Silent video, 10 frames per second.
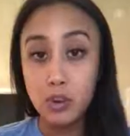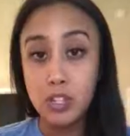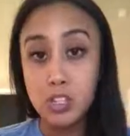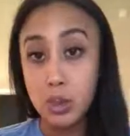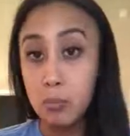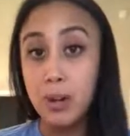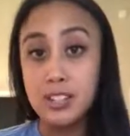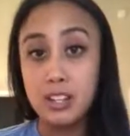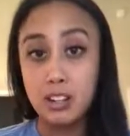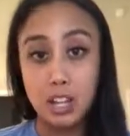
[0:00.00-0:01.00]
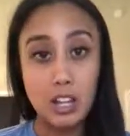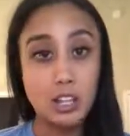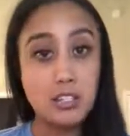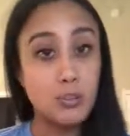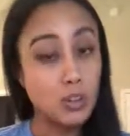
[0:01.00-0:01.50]
focus on the present. They
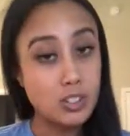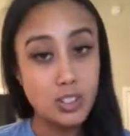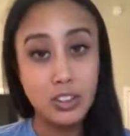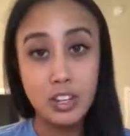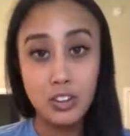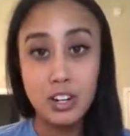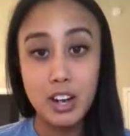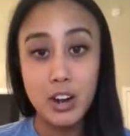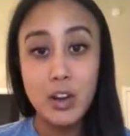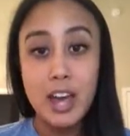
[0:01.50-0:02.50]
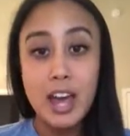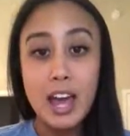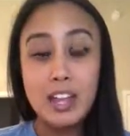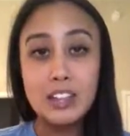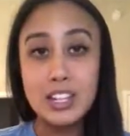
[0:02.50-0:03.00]
like to focus on the here and now,
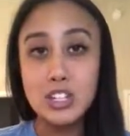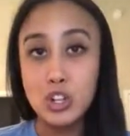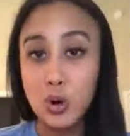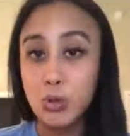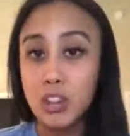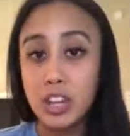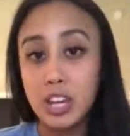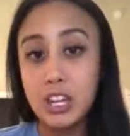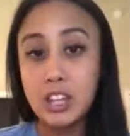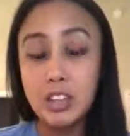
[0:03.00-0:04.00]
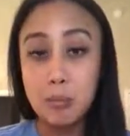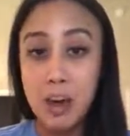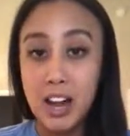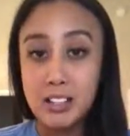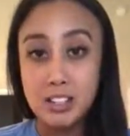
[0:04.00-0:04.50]
and they don't think that the
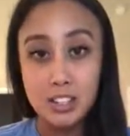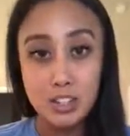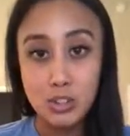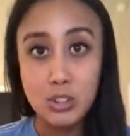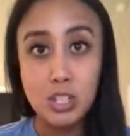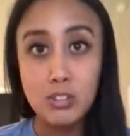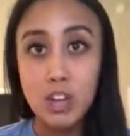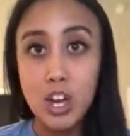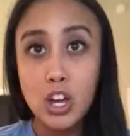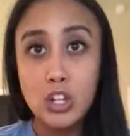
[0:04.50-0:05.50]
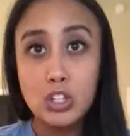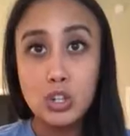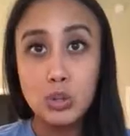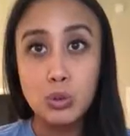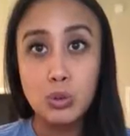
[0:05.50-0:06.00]
past is conducive
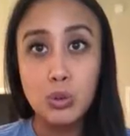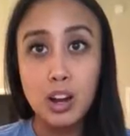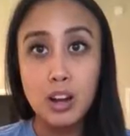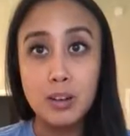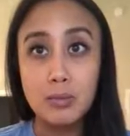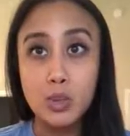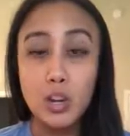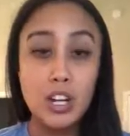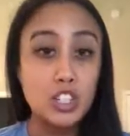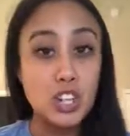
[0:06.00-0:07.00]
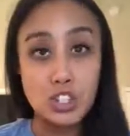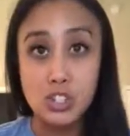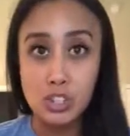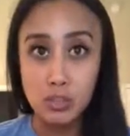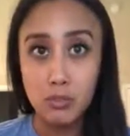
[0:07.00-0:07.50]
to creating
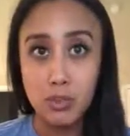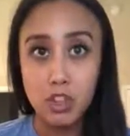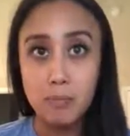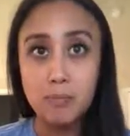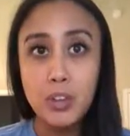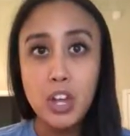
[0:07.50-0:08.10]
changes in the future.